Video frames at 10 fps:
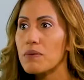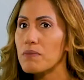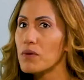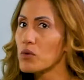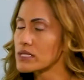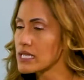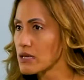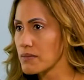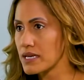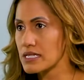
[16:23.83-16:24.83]
people would
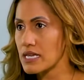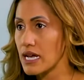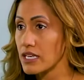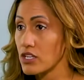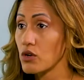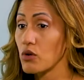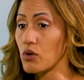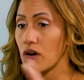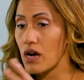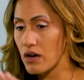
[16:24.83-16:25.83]
take me aside,
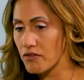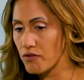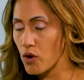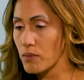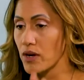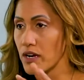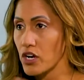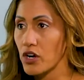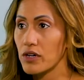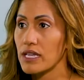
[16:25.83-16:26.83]
former and
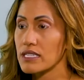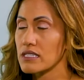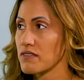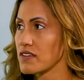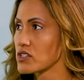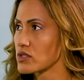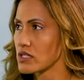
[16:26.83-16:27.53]
current elected officials,